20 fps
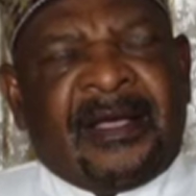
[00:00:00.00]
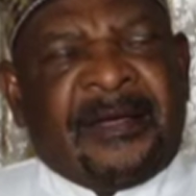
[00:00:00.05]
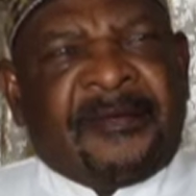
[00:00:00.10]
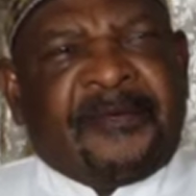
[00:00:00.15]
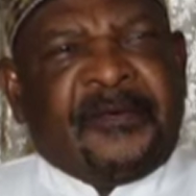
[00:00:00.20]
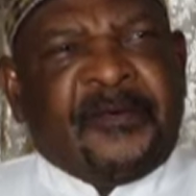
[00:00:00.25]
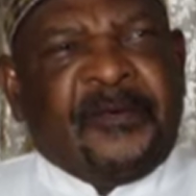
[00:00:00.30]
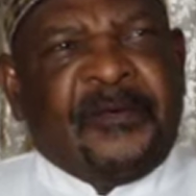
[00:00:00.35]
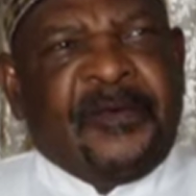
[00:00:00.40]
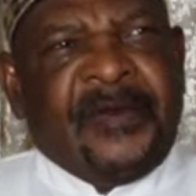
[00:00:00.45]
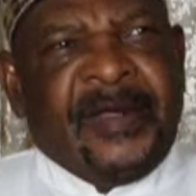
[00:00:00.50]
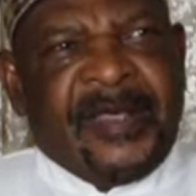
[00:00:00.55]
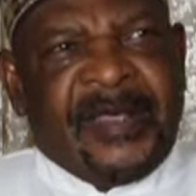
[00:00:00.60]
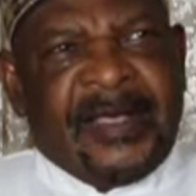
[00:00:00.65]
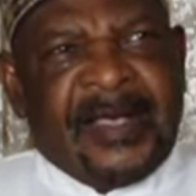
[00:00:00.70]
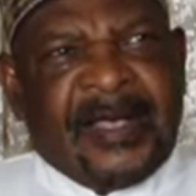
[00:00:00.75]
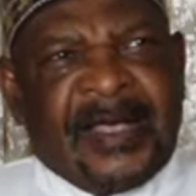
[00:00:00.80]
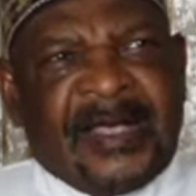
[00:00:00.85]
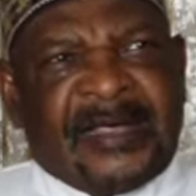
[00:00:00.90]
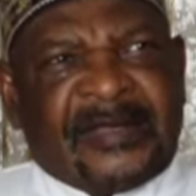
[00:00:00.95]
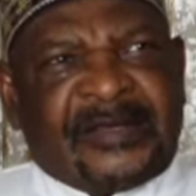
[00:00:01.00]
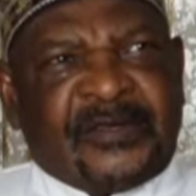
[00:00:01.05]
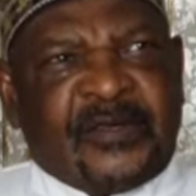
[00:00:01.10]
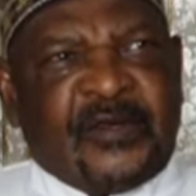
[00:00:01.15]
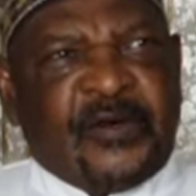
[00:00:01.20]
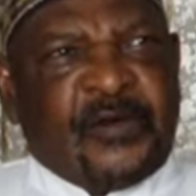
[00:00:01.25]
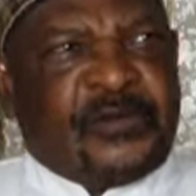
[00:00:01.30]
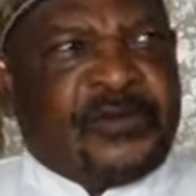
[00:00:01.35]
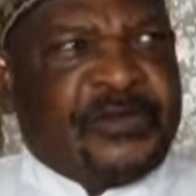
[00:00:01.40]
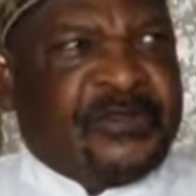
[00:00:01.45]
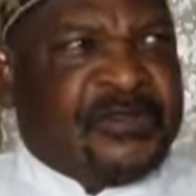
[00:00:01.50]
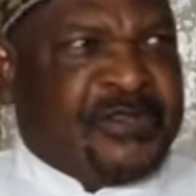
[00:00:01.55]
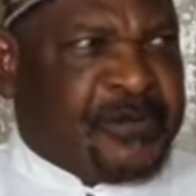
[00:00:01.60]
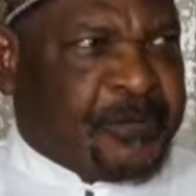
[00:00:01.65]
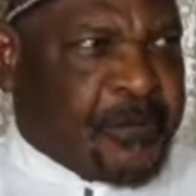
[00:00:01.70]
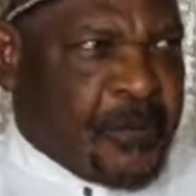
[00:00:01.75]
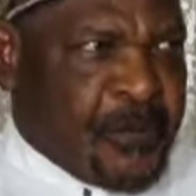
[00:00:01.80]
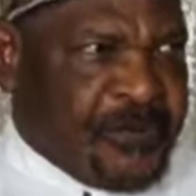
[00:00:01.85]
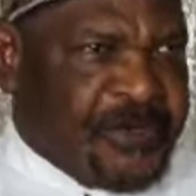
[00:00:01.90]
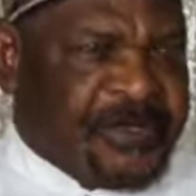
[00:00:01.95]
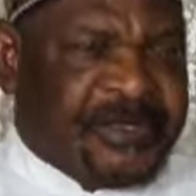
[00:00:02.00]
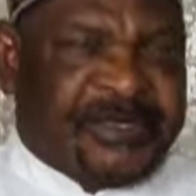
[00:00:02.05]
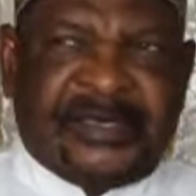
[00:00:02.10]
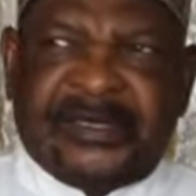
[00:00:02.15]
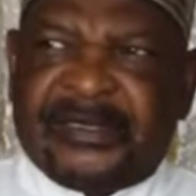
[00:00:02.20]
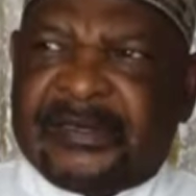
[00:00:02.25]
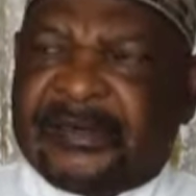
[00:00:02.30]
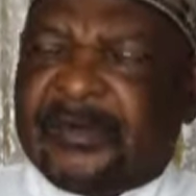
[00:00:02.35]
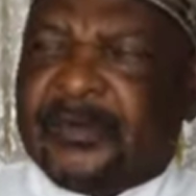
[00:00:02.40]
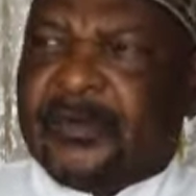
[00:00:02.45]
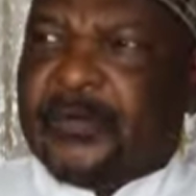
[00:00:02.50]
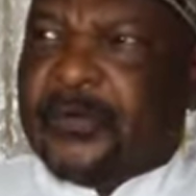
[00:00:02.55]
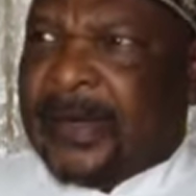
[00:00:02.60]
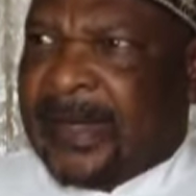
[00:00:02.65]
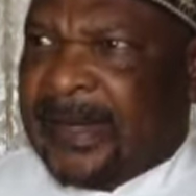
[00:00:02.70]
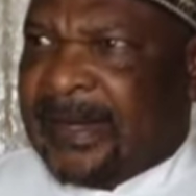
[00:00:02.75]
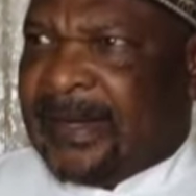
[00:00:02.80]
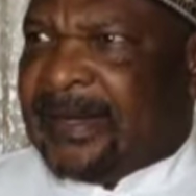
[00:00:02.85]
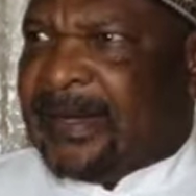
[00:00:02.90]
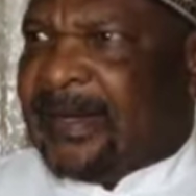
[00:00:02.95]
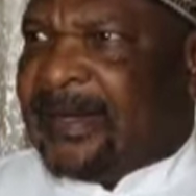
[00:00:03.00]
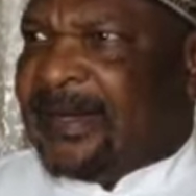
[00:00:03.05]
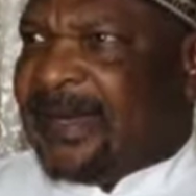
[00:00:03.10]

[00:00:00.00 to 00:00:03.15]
for bringing us up to this point well and